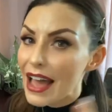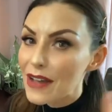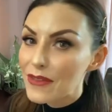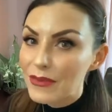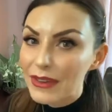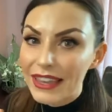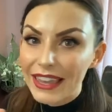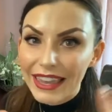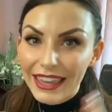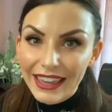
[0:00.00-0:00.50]

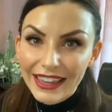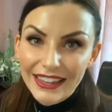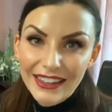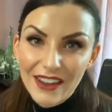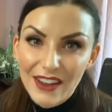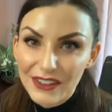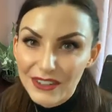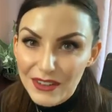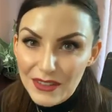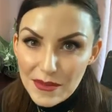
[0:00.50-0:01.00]
we can't
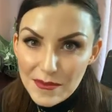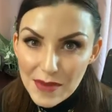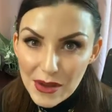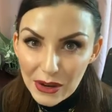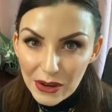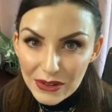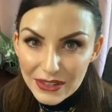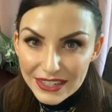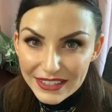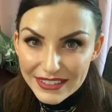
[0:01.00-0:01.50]
honor the
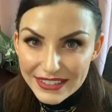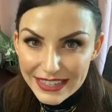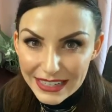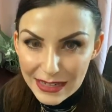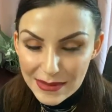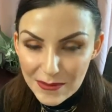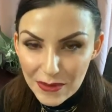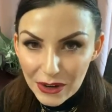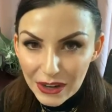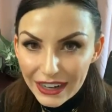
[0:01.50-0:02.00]
BOGO deals
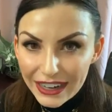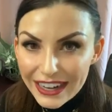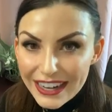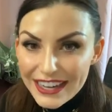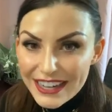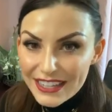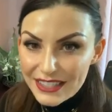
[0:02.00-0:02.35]
anymore.